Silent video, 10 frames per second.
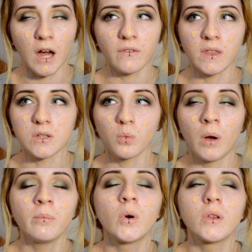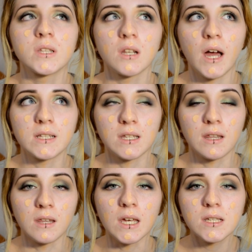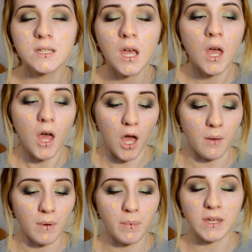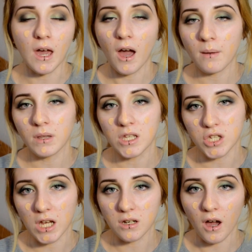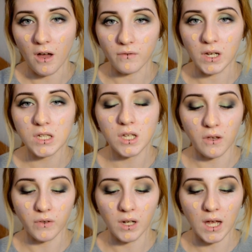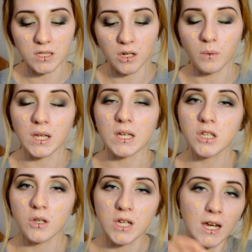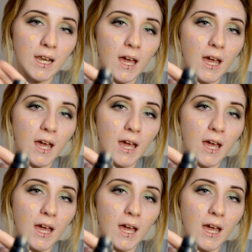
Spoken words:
I think there's one more that's lighter than this, but yeah, I'm in the shade Ivory, so if you'd like to know what it is, go check it